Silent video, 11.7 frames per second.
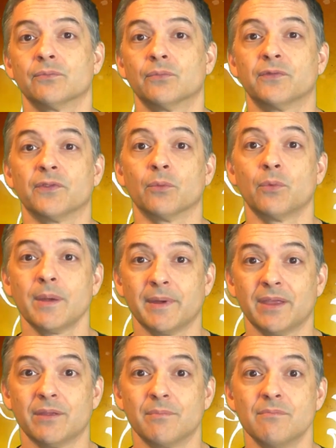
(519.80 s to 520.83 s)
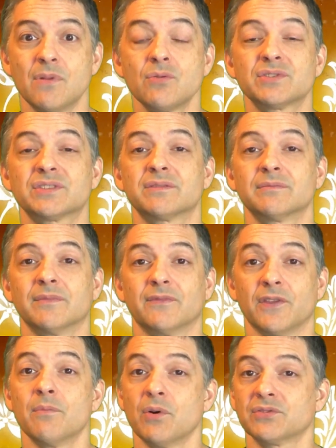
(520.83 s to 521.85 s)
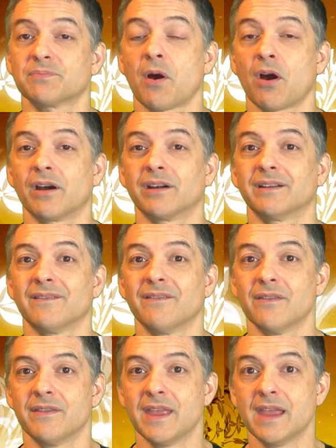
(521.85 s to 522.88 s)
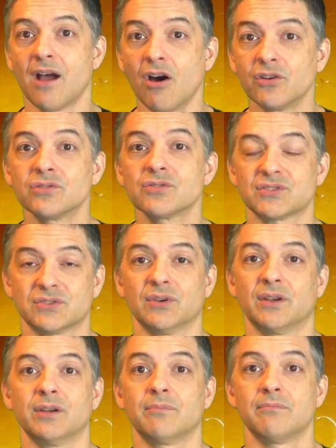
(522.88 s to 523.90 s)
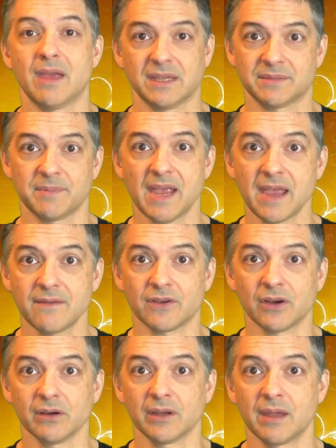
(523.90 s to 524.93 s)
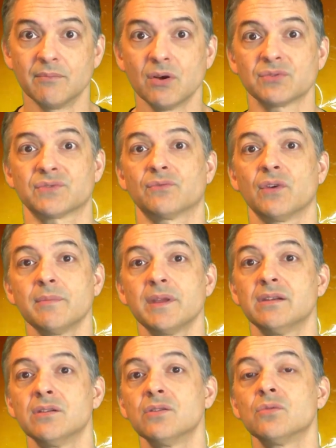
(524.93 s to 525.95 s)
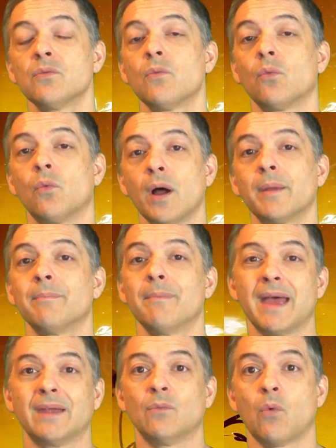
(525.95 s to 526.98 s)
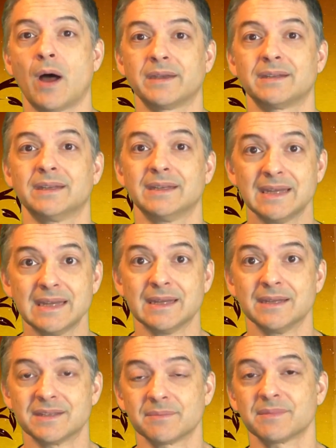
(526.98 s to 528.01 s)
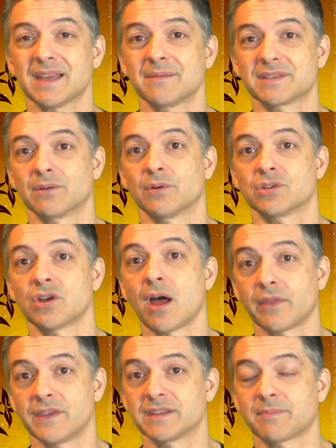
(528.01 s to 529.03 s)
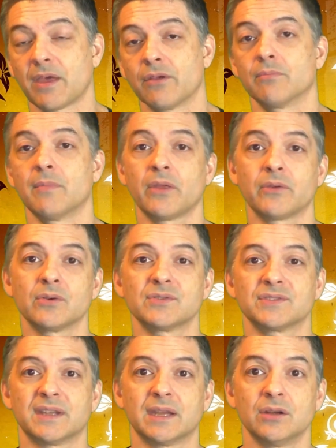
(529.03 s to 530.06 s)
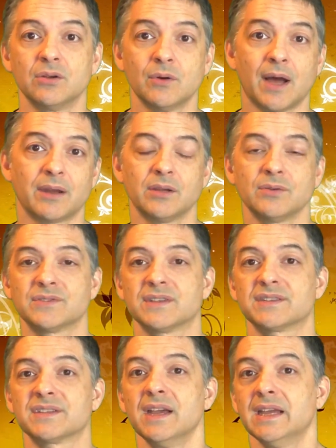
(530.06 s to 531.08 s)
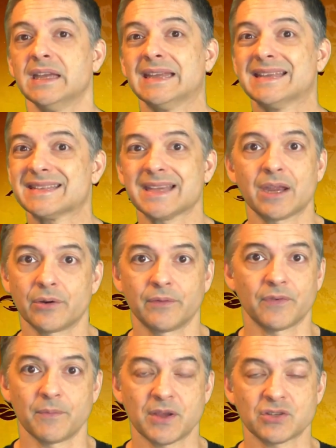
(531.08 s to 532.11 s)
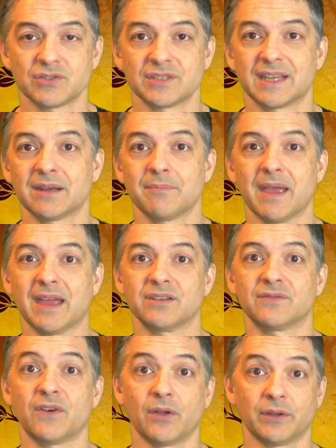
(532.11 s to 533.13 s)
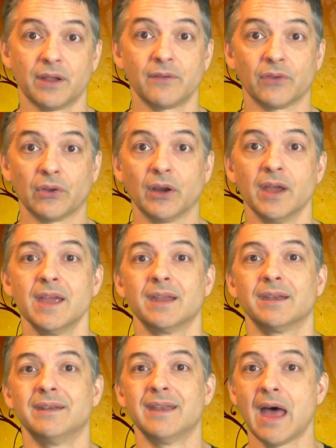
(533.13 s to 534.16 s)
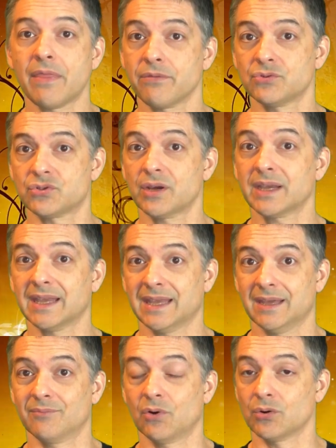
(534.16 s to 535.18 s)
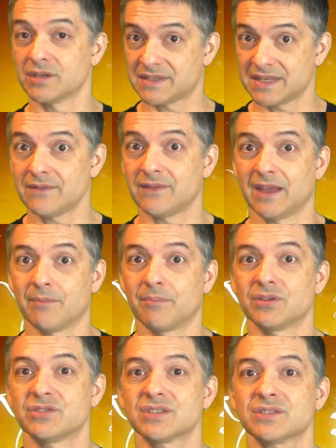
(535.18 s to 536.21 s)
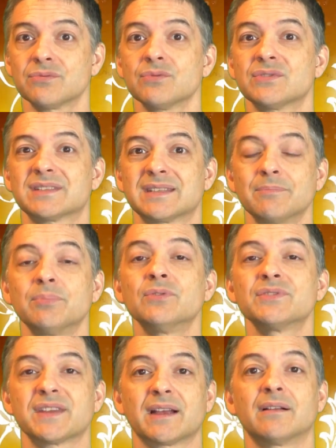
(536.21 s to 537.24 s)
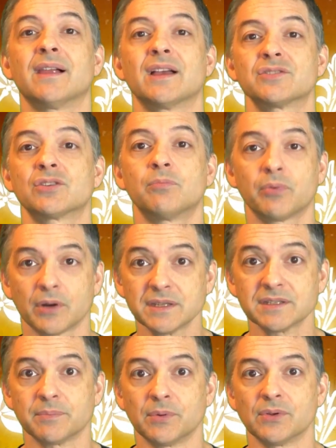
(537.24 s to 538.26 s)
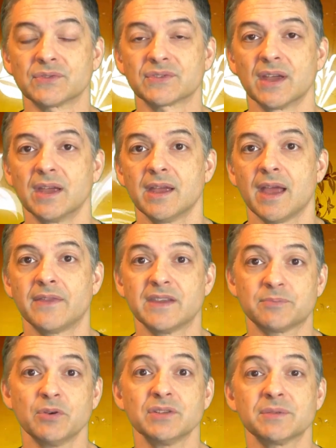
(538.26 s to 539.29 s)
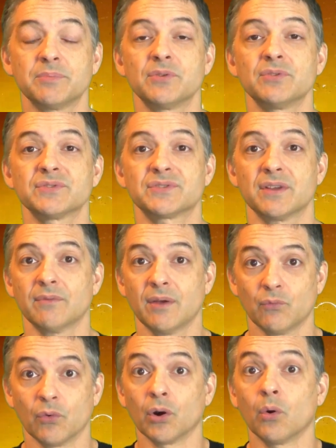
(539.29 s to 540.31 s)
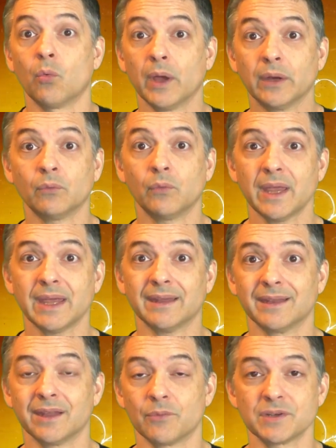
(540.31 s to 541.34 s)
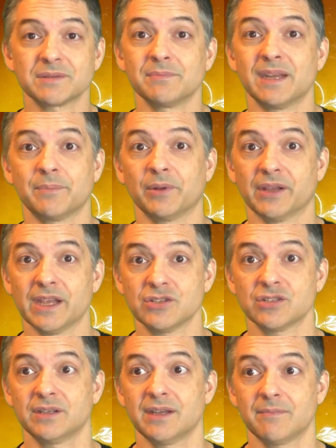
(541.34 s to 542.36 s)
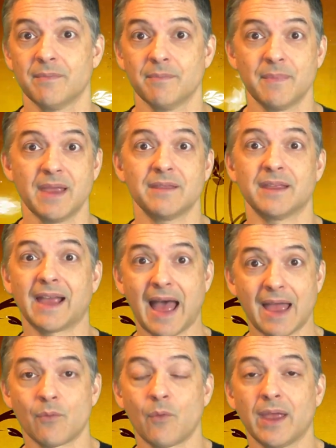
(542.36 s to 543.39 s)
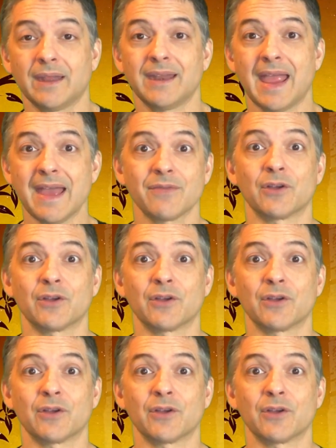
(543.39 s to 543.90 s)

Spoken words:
for women, for the most part, they understood men's behavior, and most women knew what men wanted and needed. Sometimes they were taught this by their mothers, and they knew how to use this insider information to get a man to fall in love with her. Not through tricking him or deceiving him, but just through simple psychological principles. And these principles were a win-win. It wasn't manipulation. It made the guy win and the